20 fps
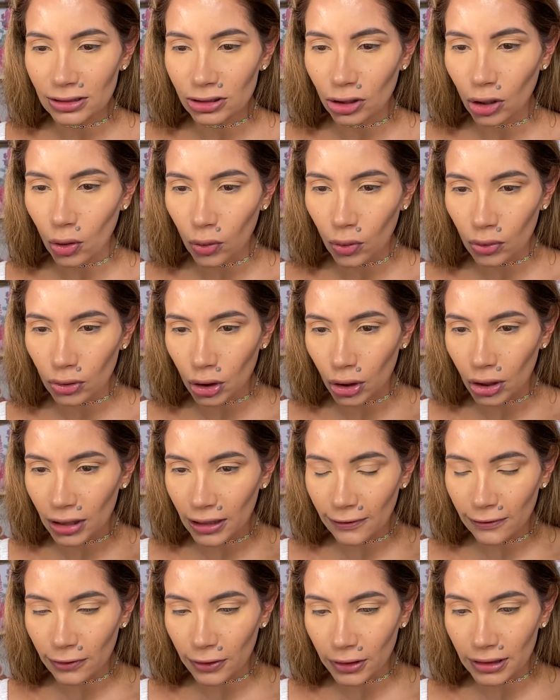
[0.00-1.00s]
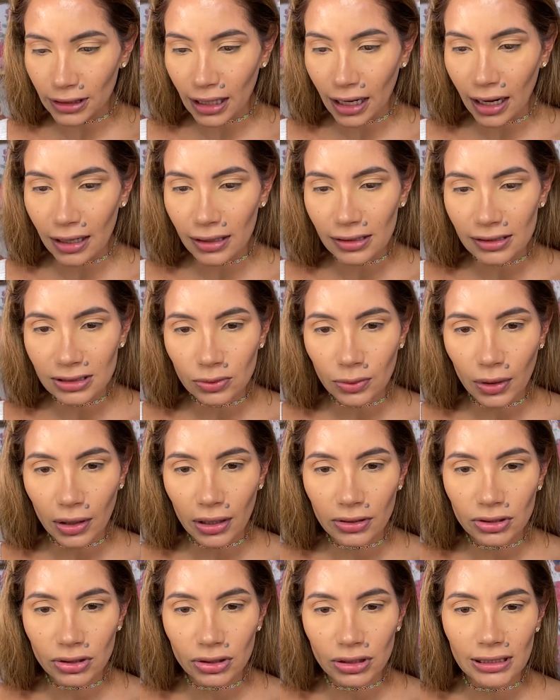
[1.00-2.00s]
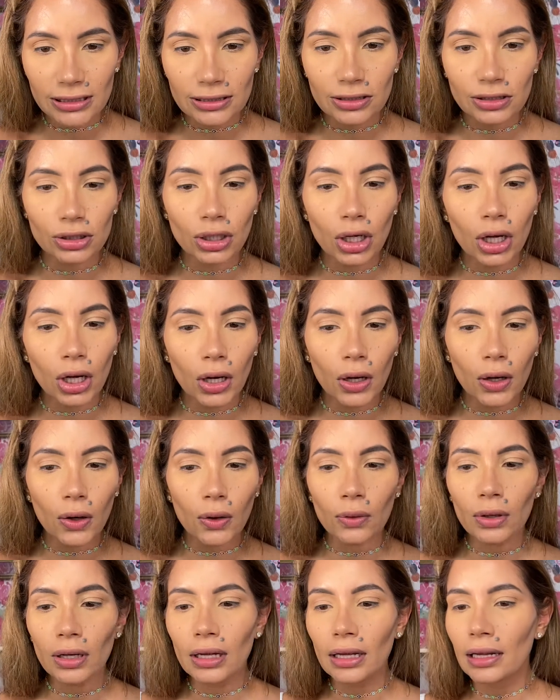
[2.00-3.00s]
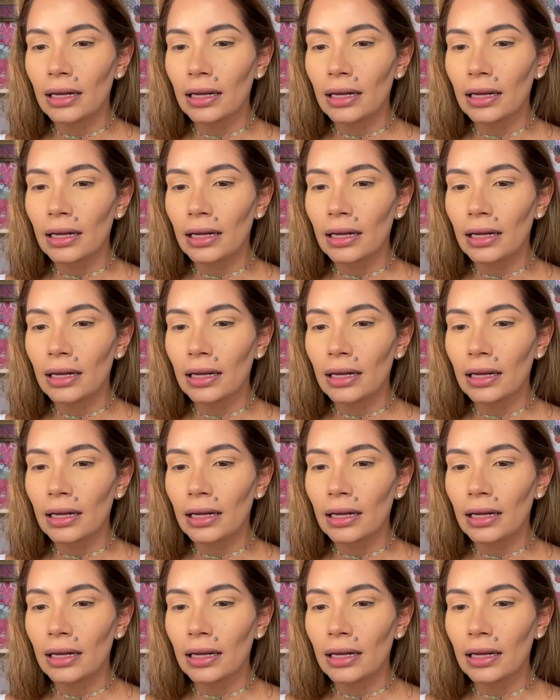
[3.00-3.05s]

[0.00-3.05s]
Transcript: So $34. What else you need to know?